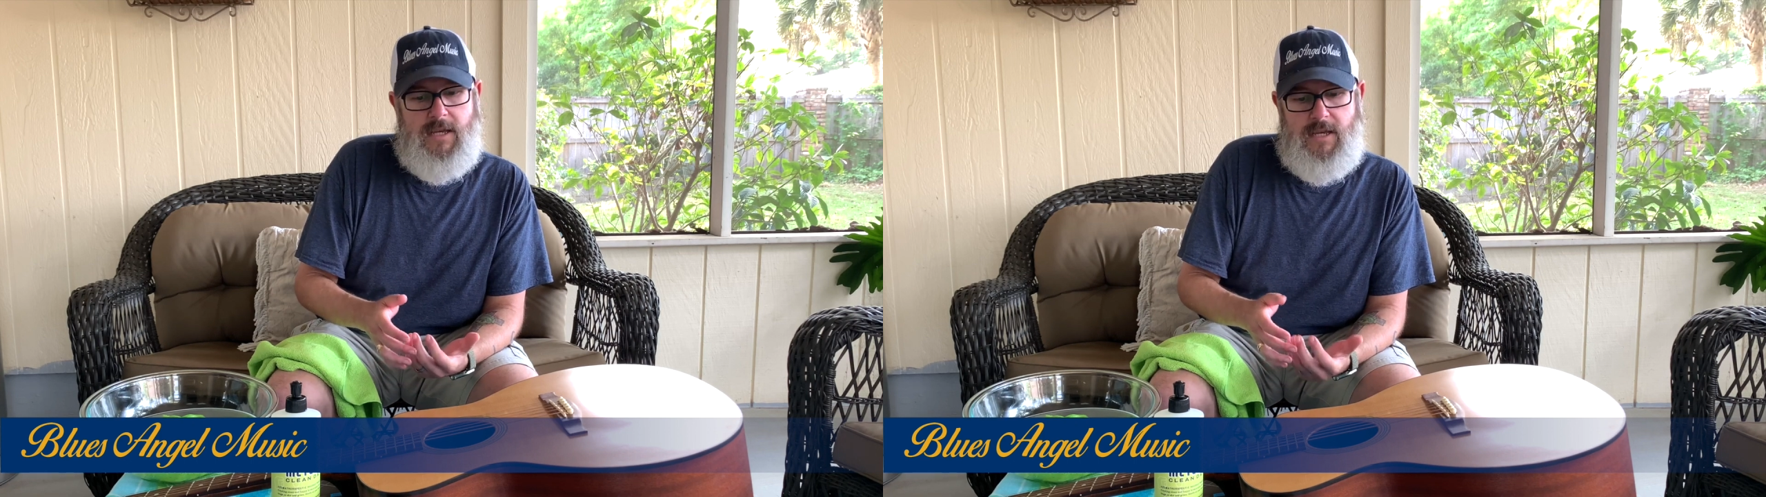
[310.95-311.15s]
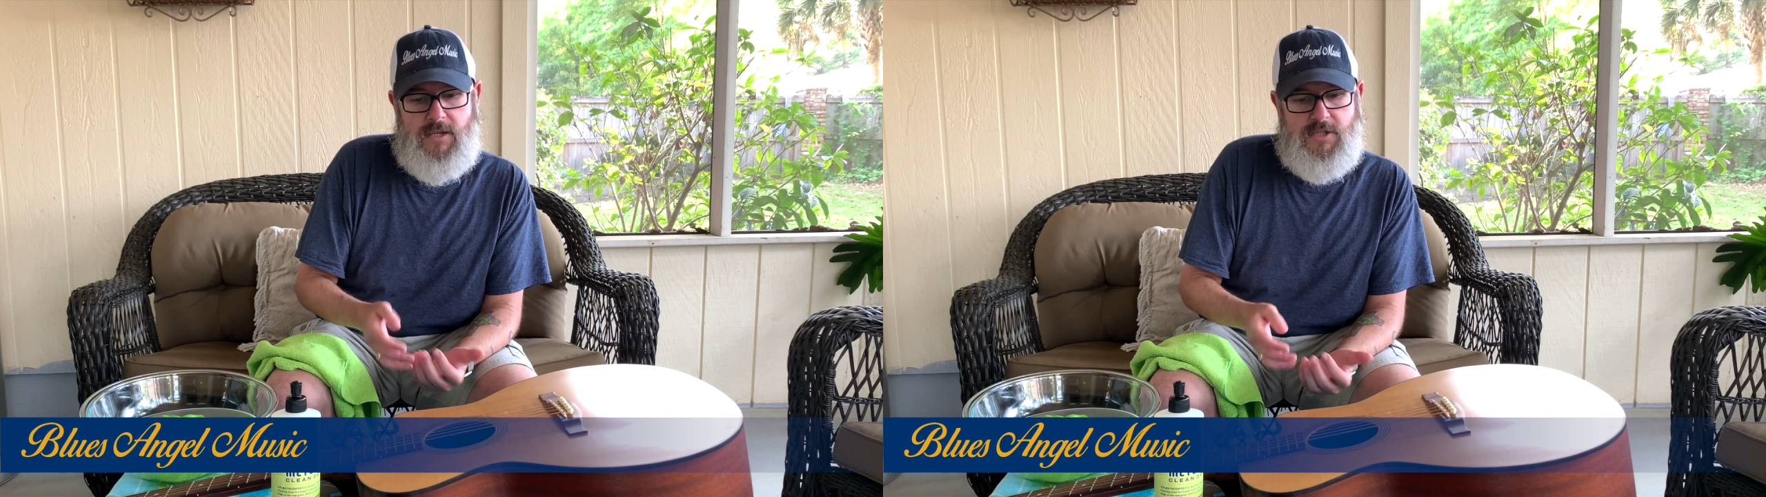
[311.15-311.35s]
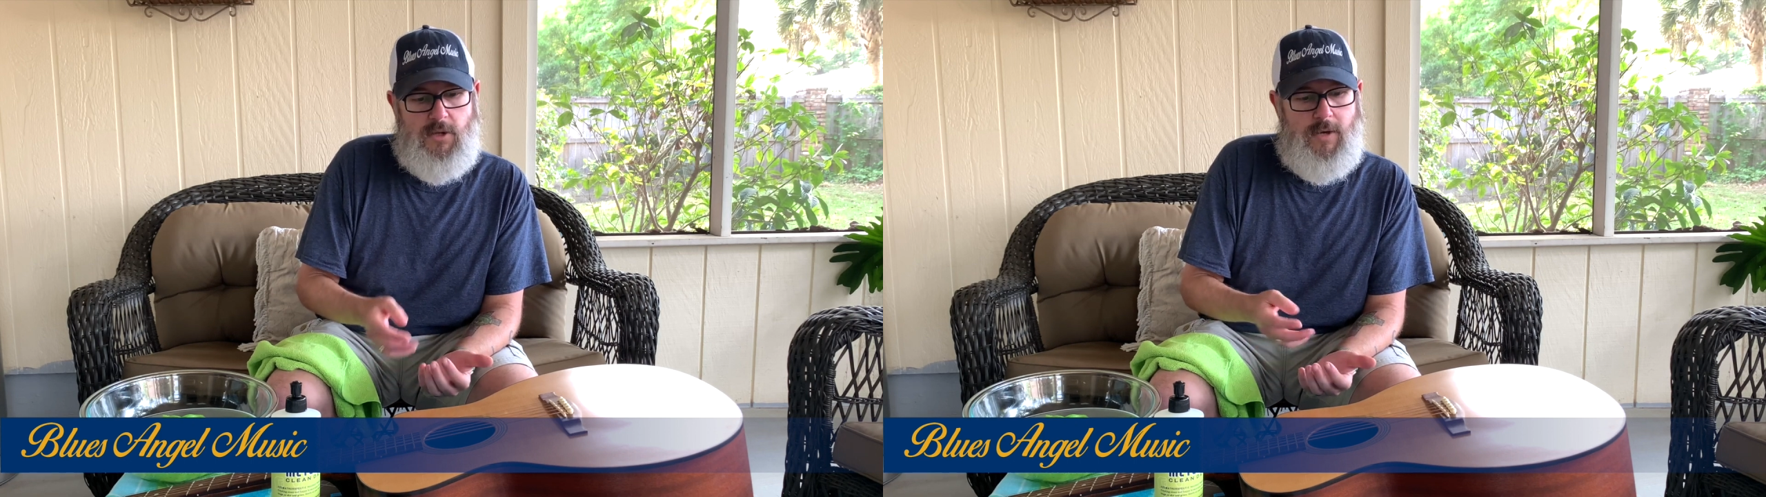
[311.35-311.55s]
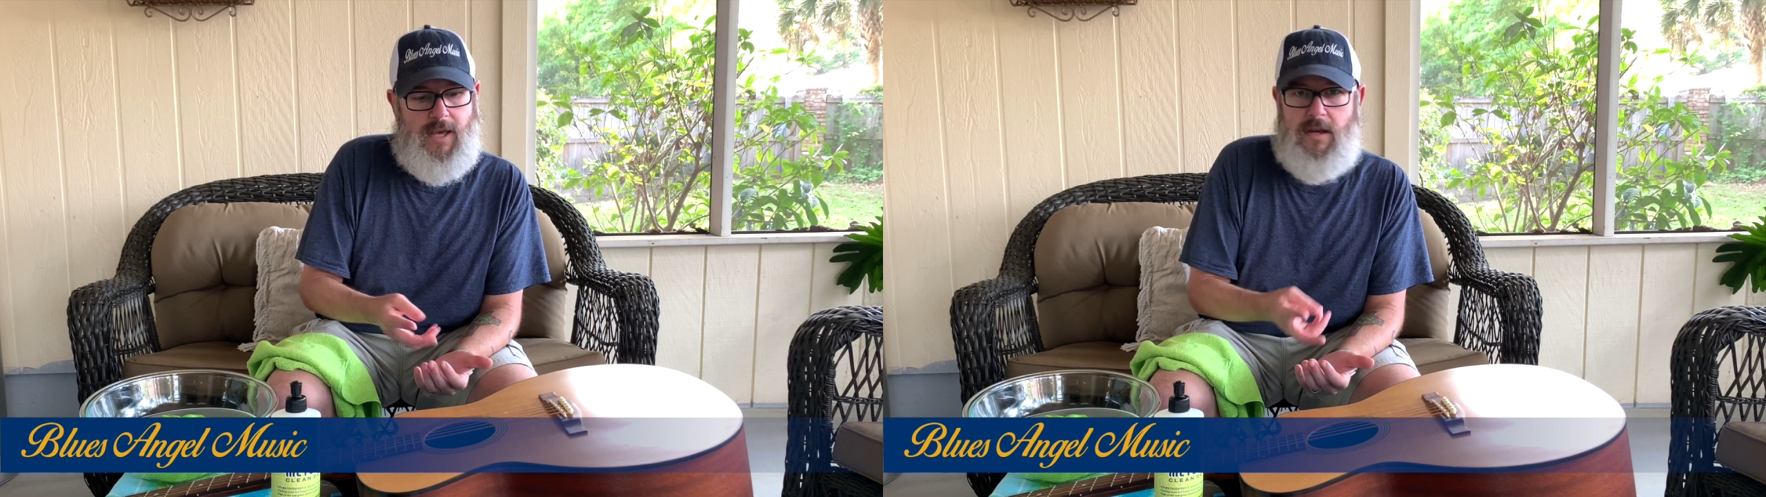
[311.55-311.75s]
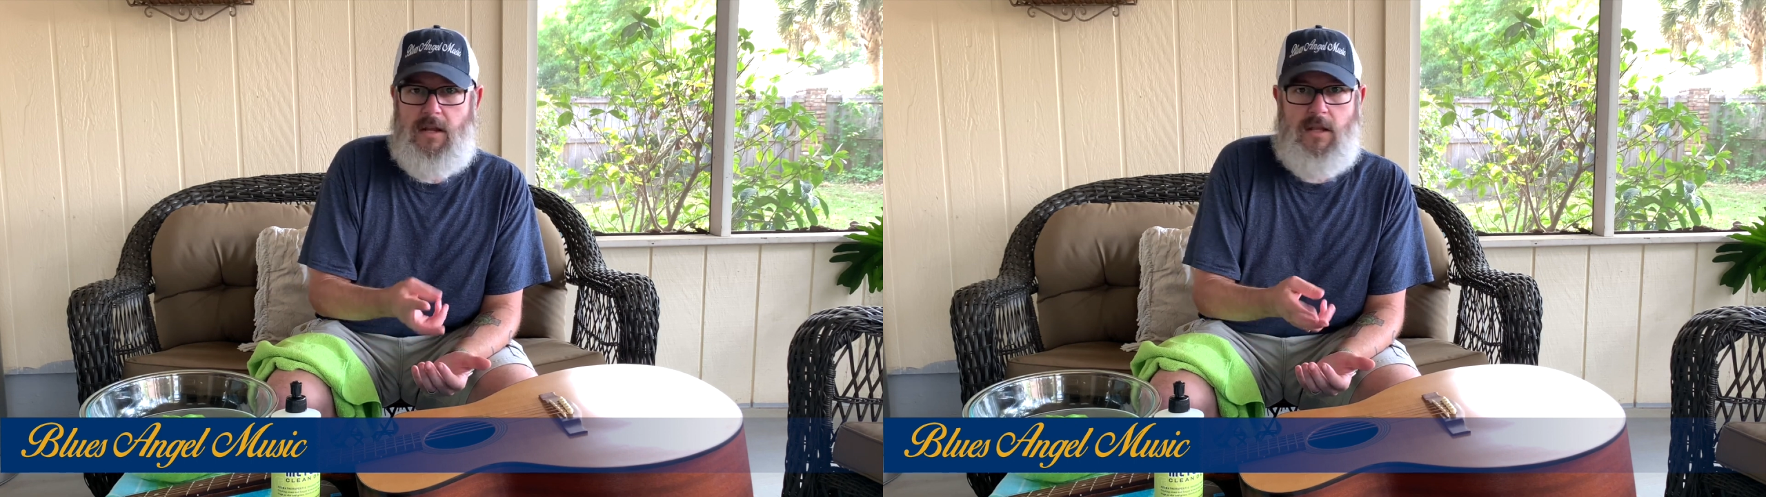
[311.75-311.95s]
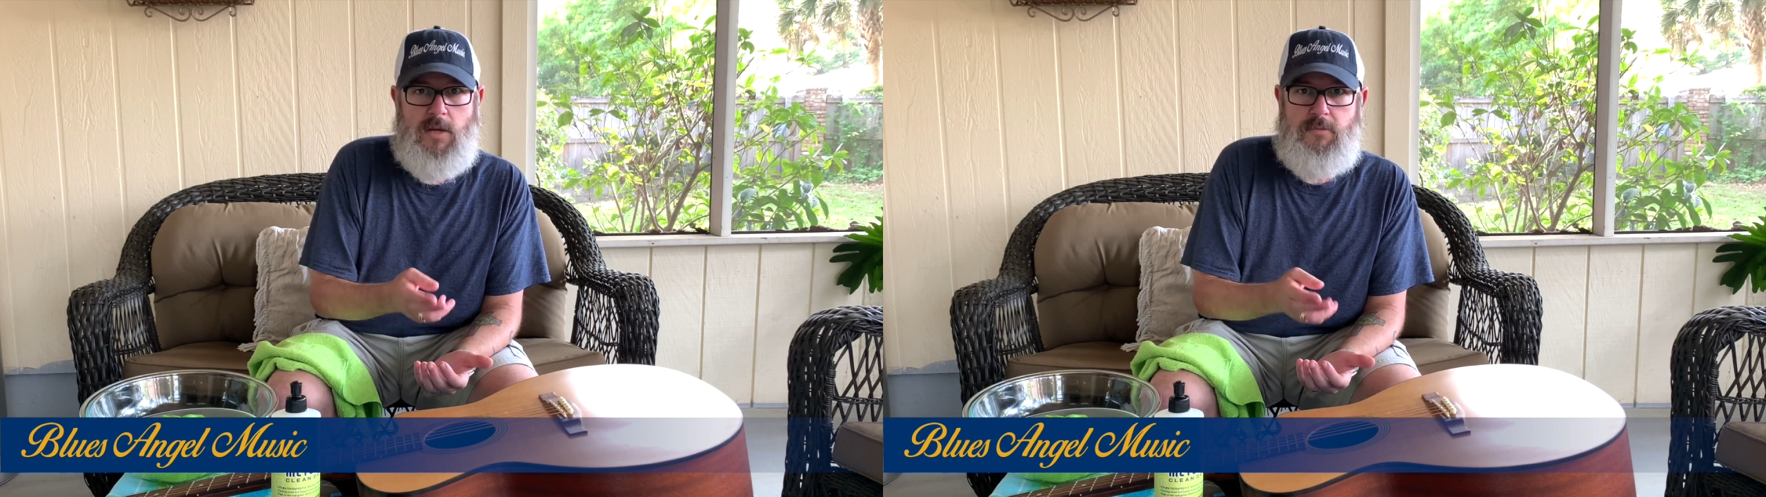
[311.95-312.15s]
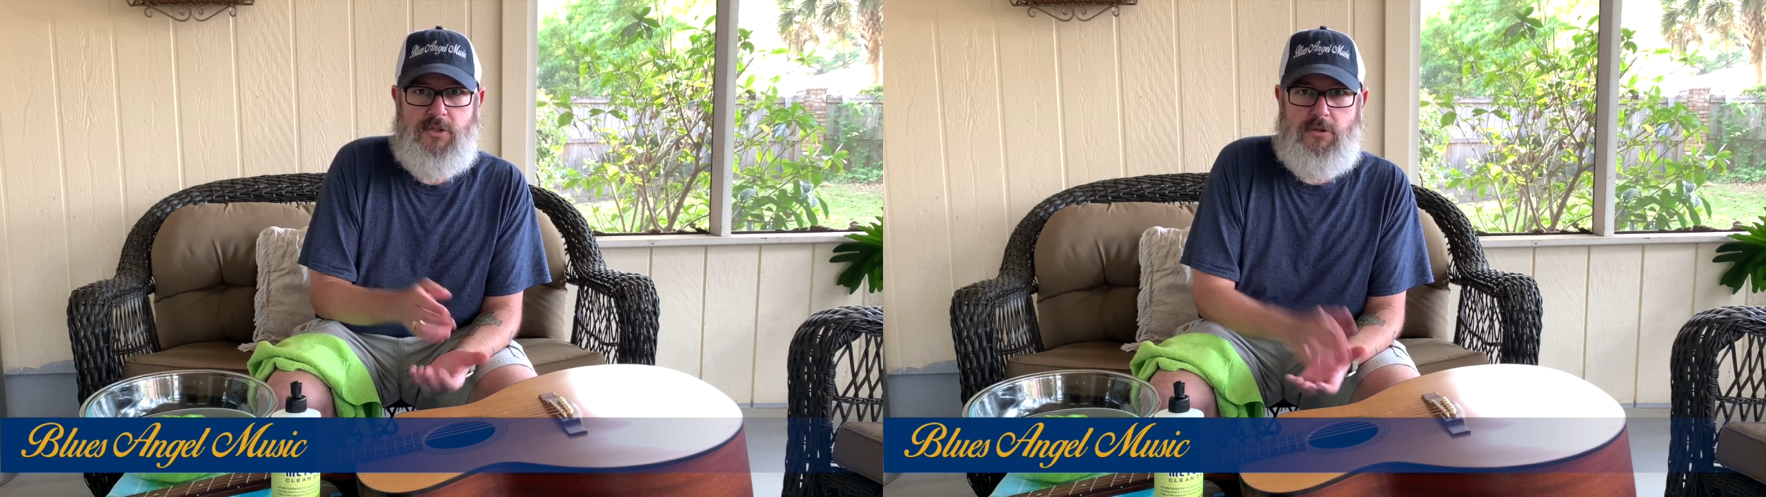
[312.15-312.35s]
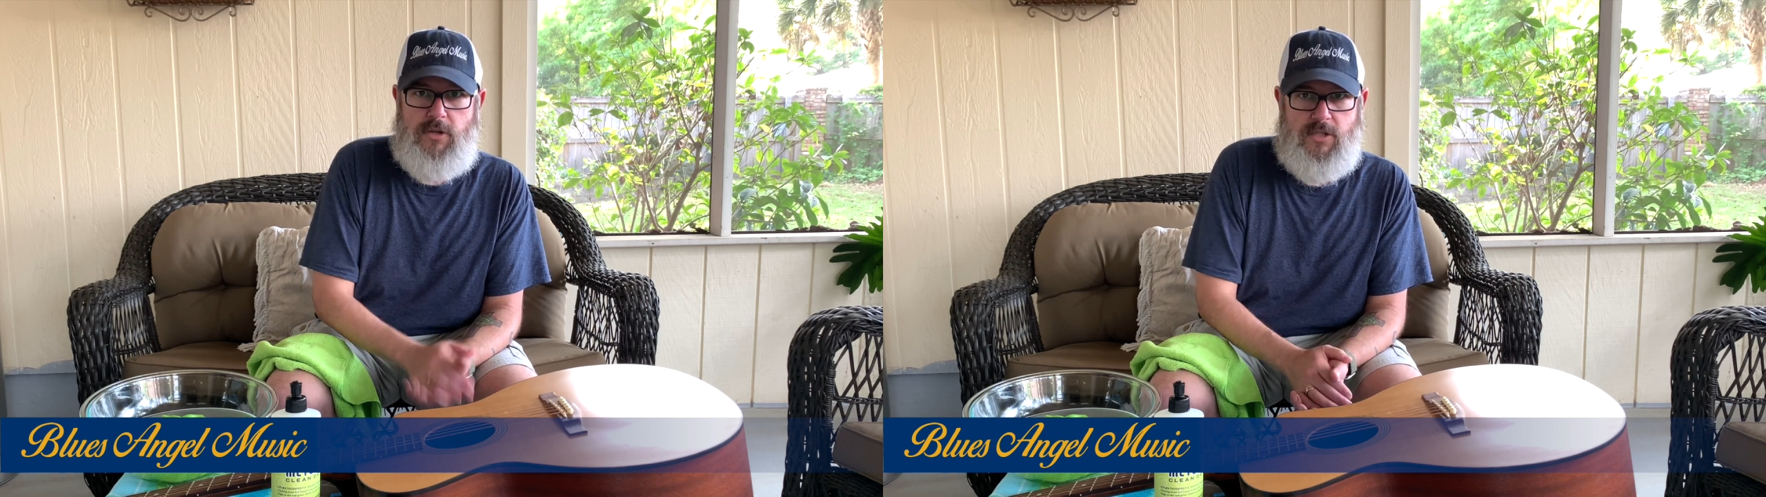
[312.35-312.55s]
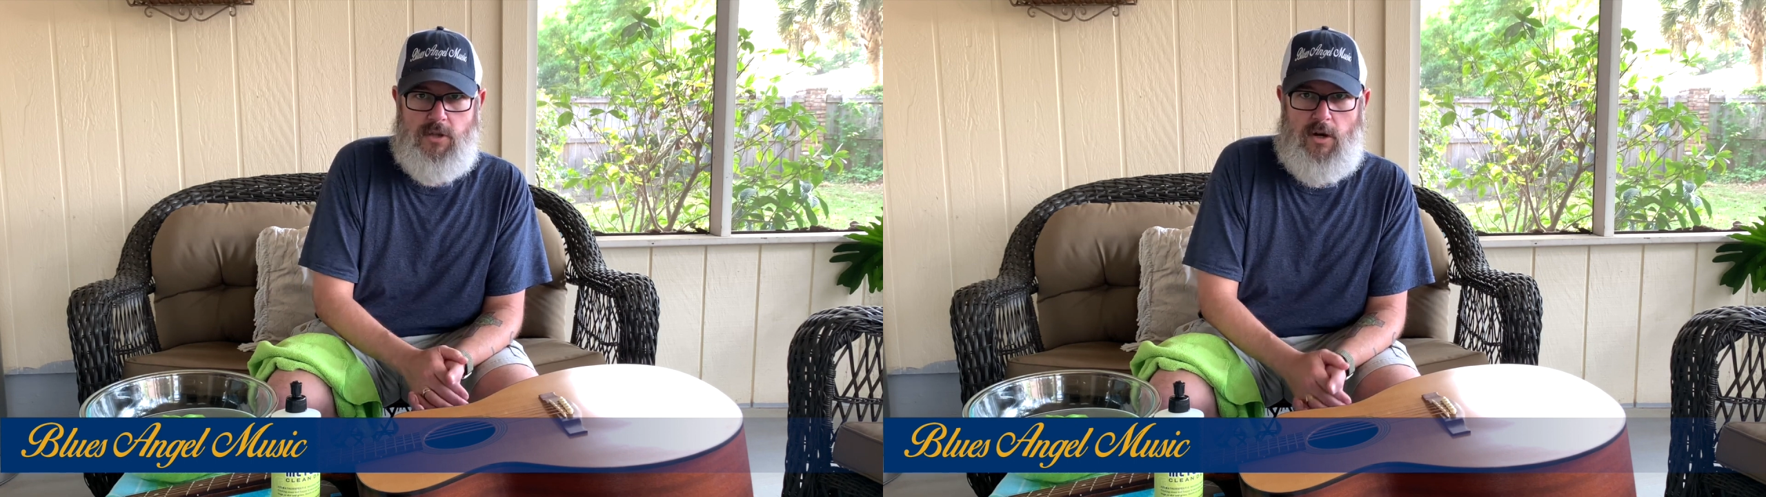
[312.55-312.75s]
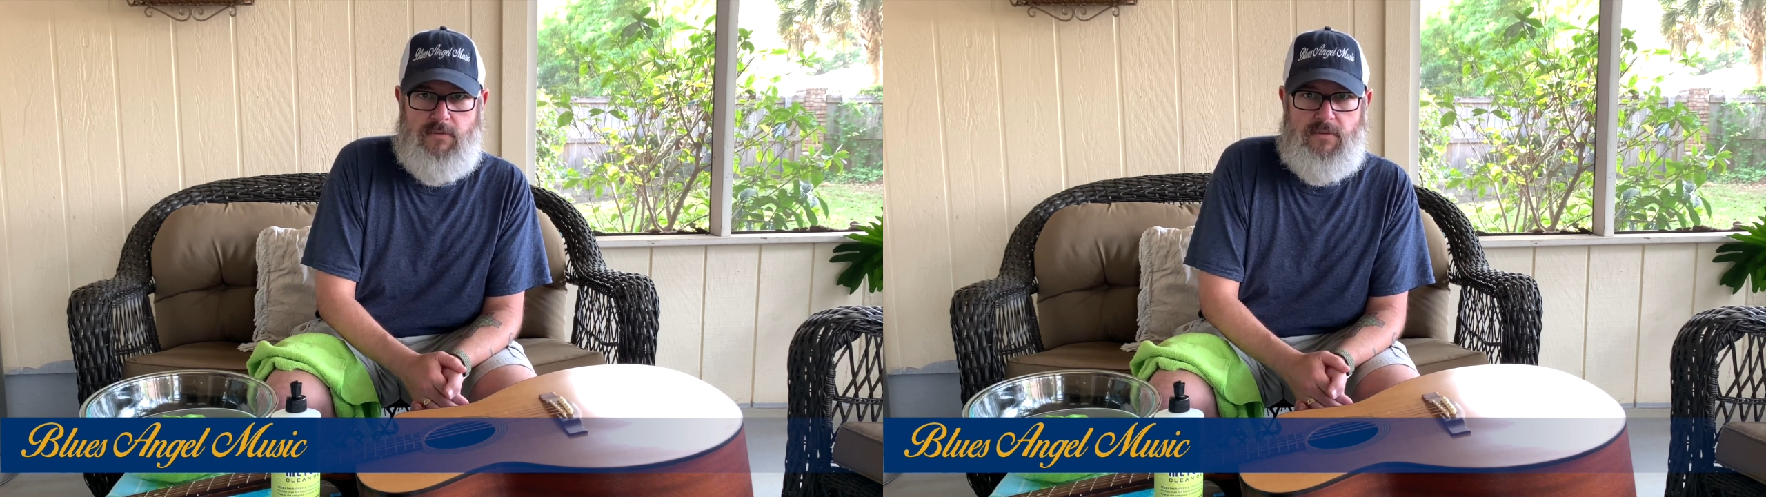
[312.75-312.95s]
is go ahead and clip the strings
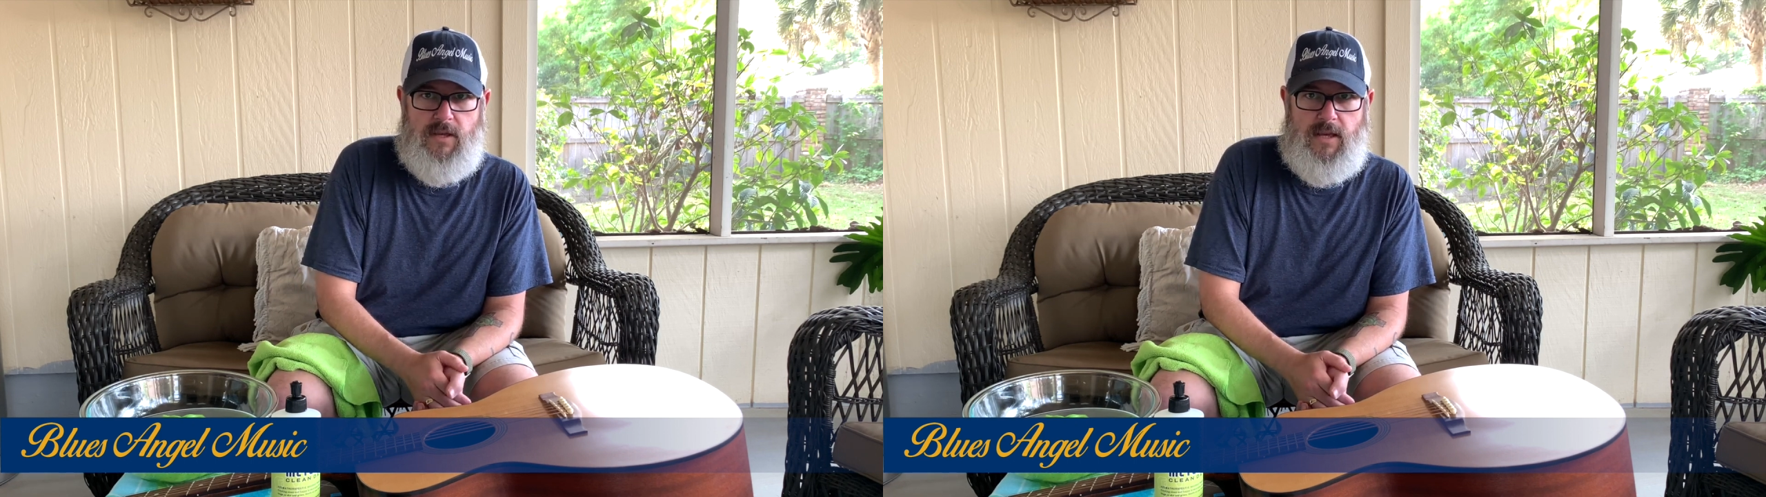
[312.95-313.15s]
off.